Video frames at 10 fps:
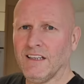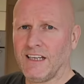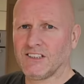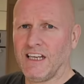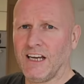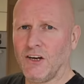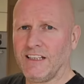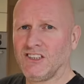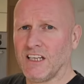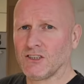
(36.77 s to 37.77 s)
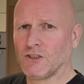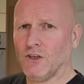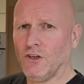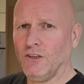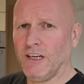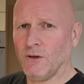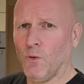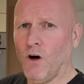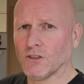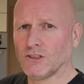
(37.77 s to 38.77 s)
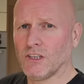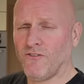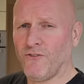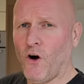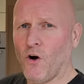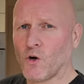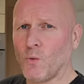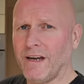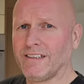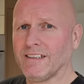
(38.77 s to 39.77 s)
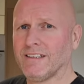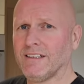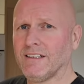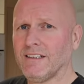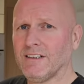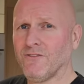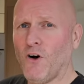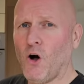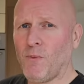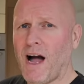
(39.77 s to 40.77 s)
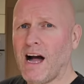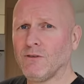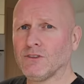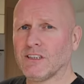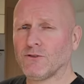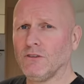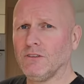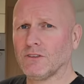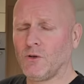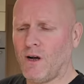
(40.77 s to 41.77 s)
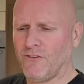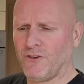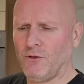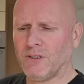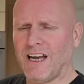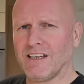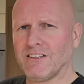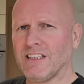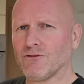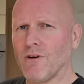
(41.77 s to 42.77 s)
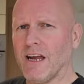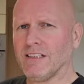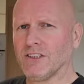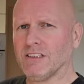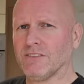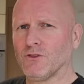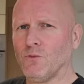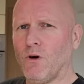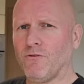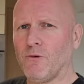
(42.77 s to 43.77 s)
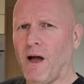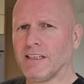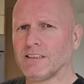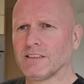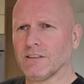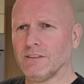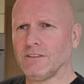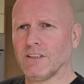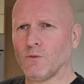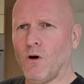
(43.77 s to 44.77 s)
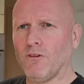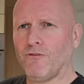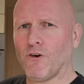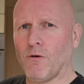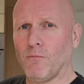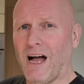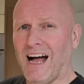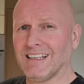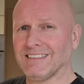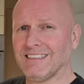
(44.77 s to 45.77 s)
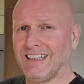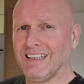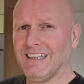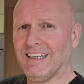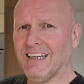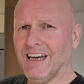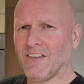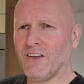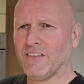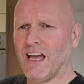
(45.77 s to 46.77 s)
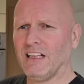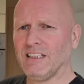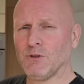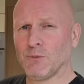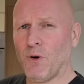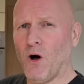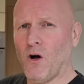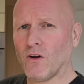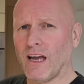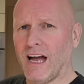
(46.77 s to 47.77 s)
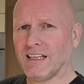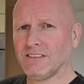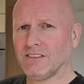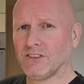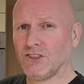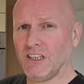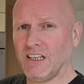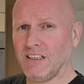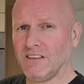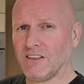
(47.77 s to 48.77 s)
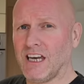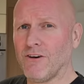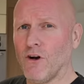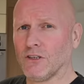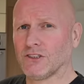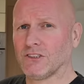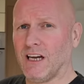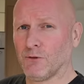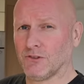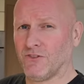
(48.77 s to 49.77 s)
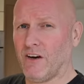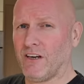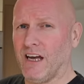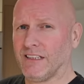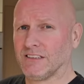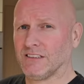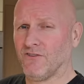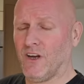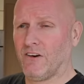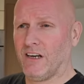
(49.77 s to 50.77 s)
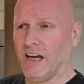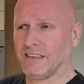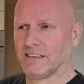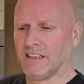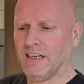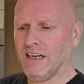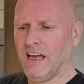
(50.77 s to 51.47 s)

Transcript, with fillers: Let's say I got it in Tesco, it was four quid. Four pounds. I've done quite a few kind of these ranges. I've done one from Iceland and one from Aldi. I think the Aldi was a pork and chicken gyros. That was very nice, very nice.